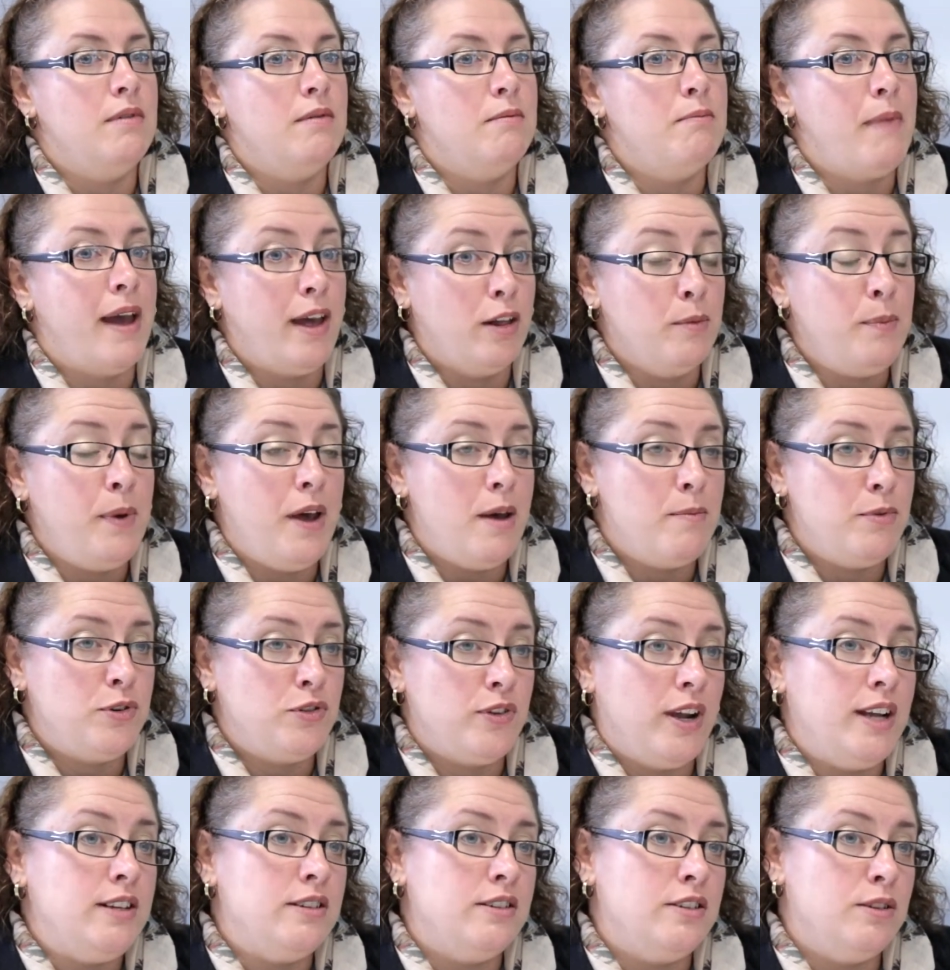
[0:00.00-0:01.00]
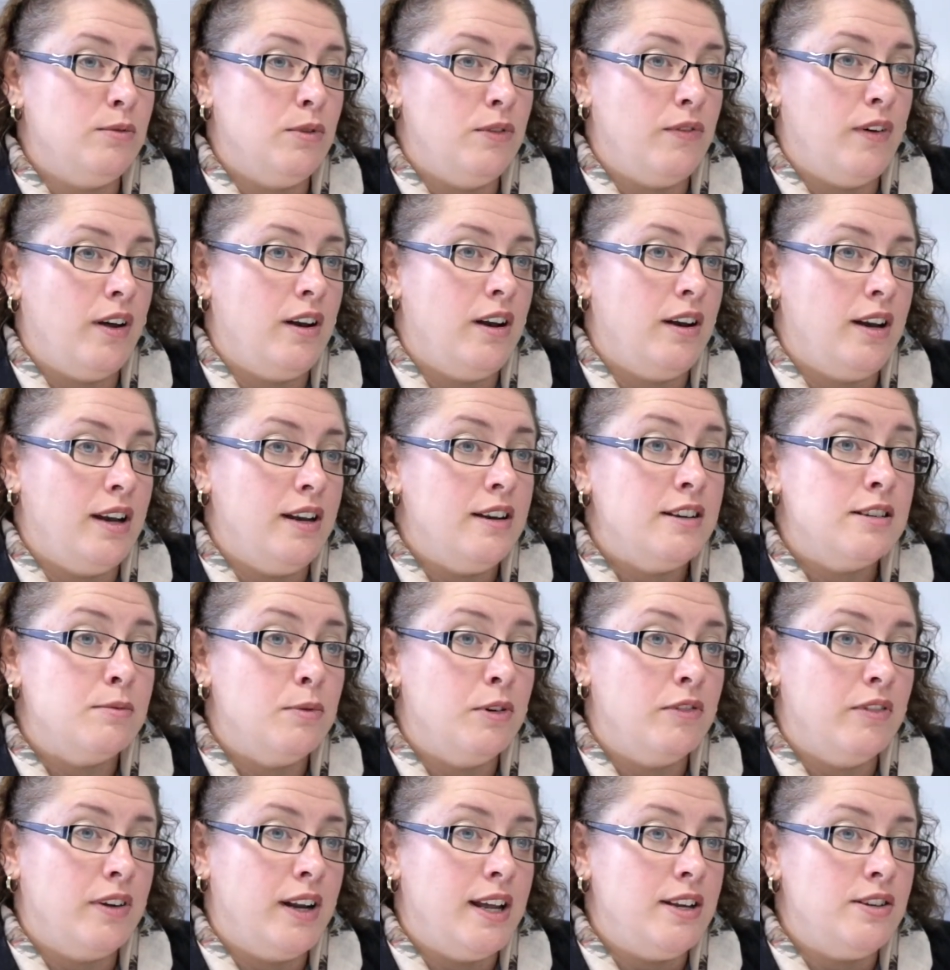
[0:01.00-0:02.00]
male perpetrators who are violent in
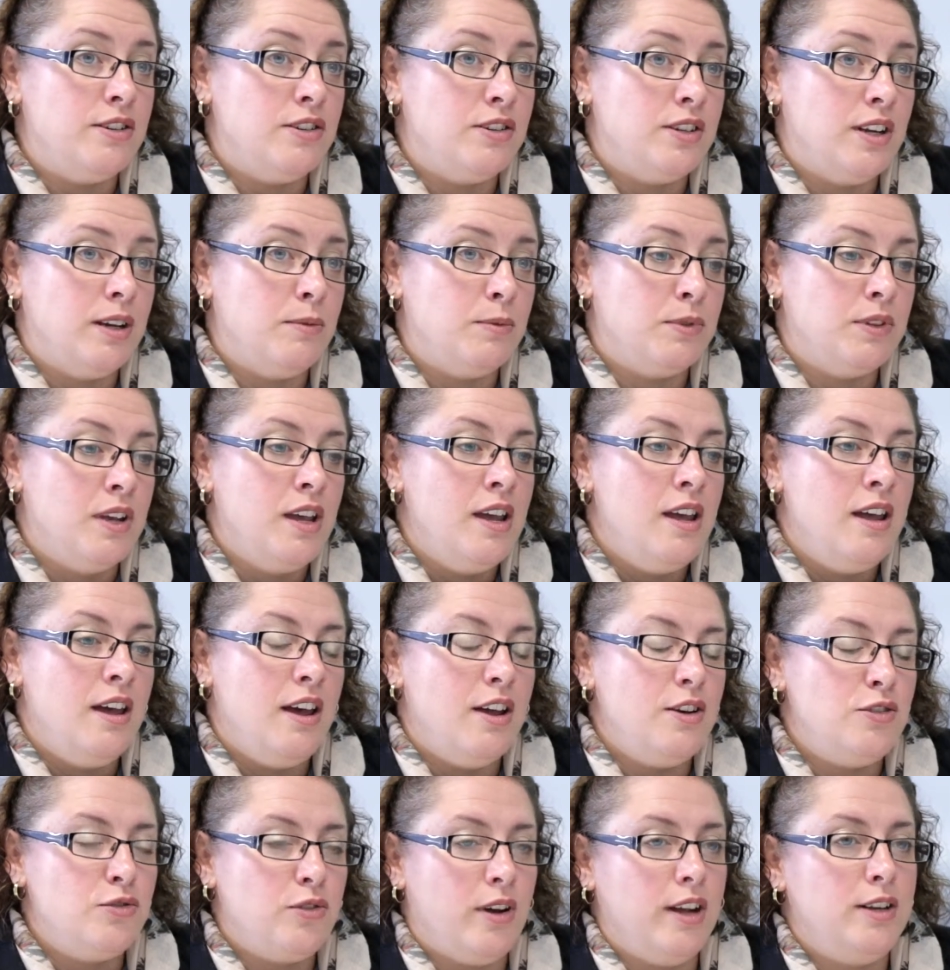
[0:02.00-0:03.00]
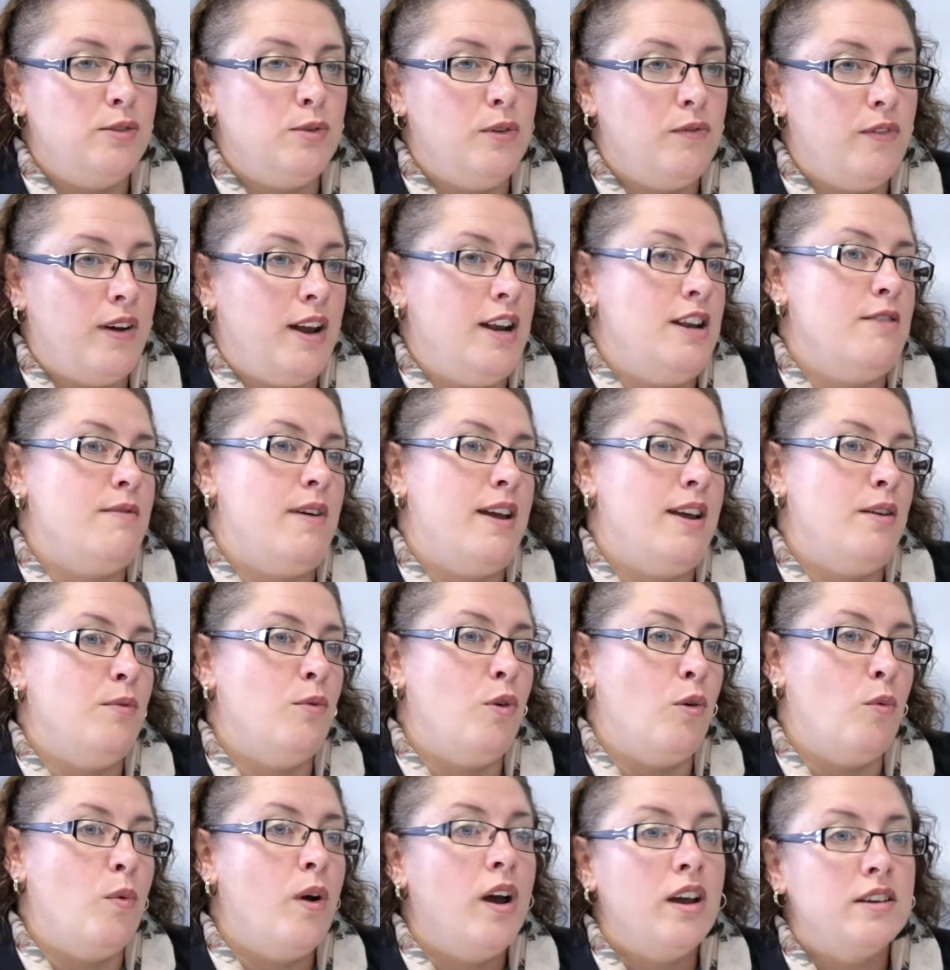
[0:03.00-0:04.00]
intimate relationships and trying to evaluate
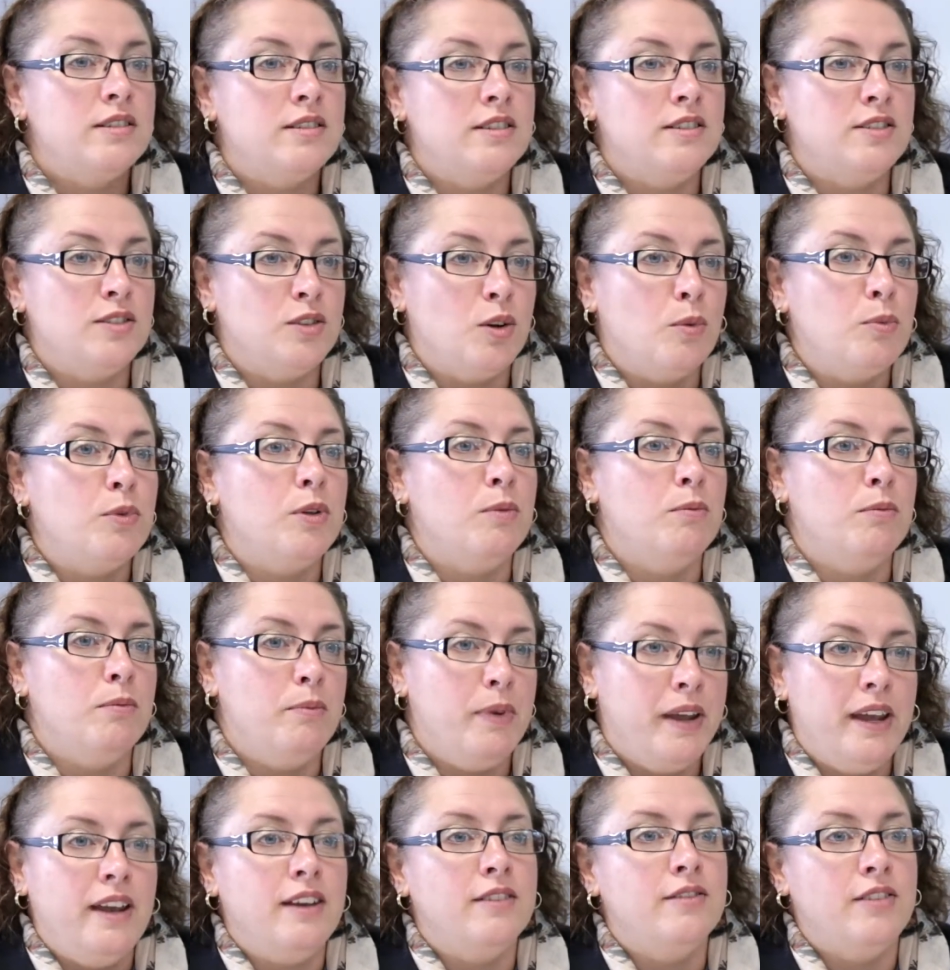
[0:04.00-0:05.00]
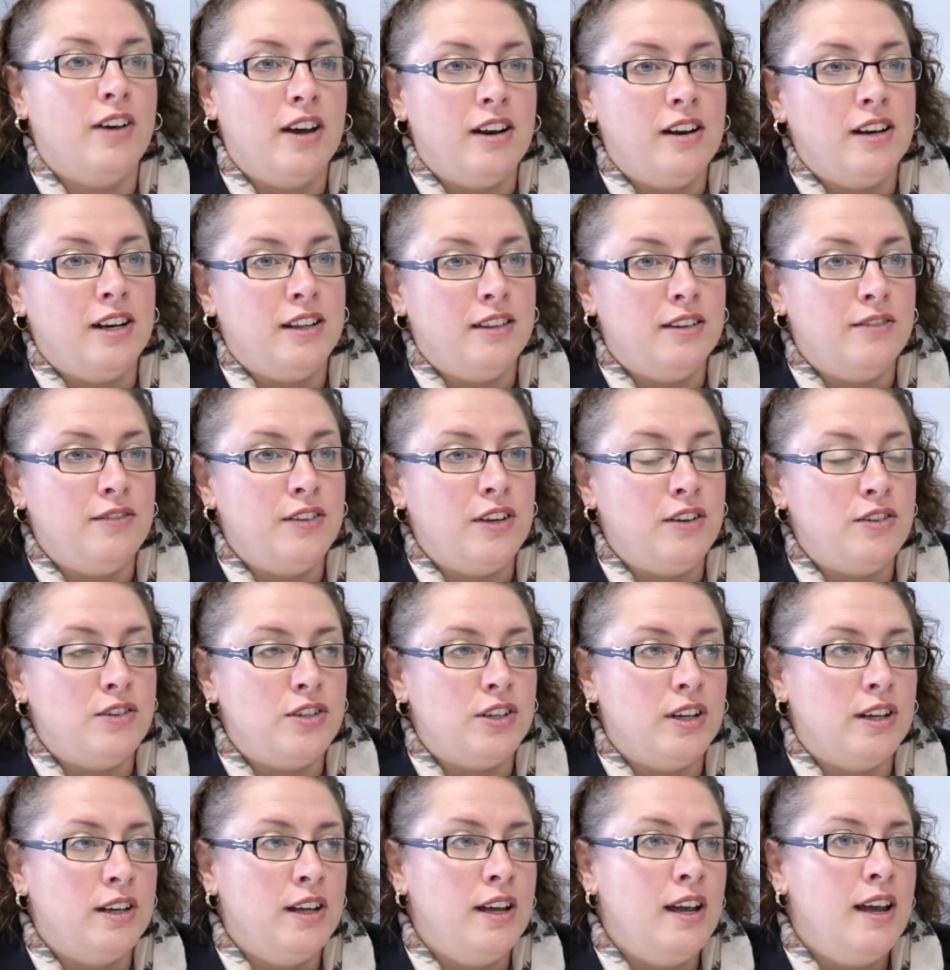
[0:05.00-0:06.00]
what works to stop them being violent in the
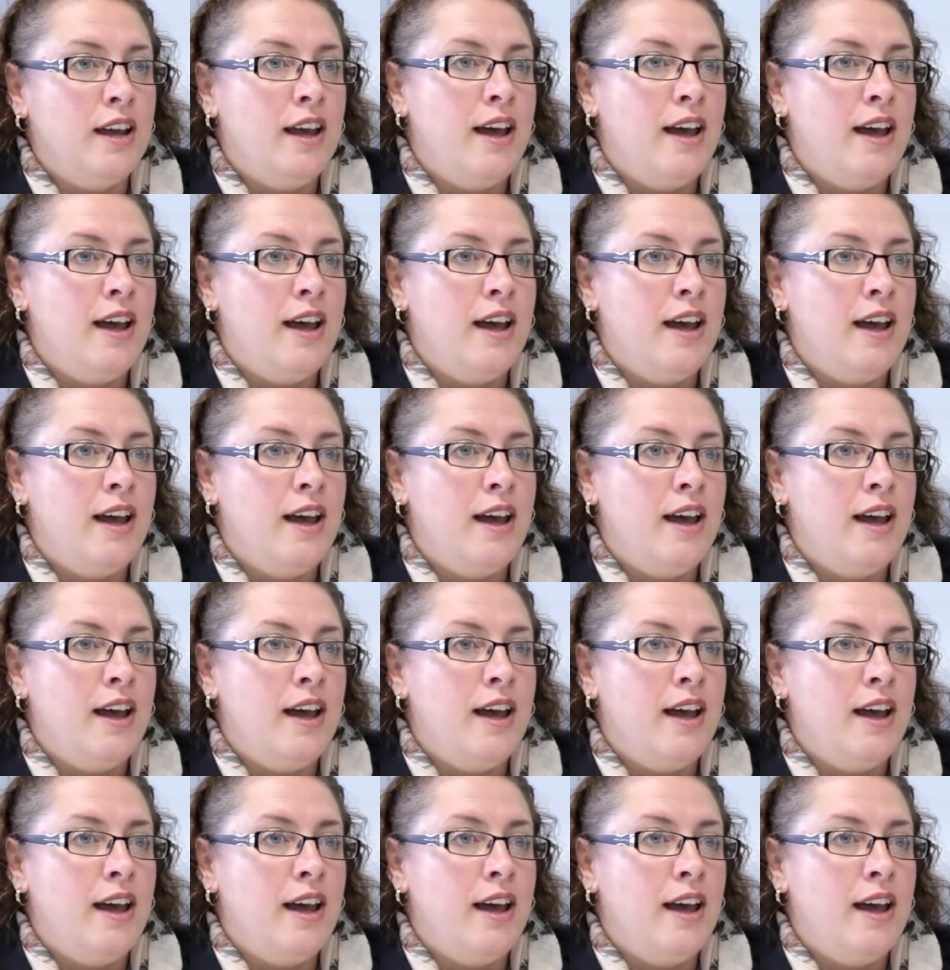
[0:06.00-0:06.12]
future.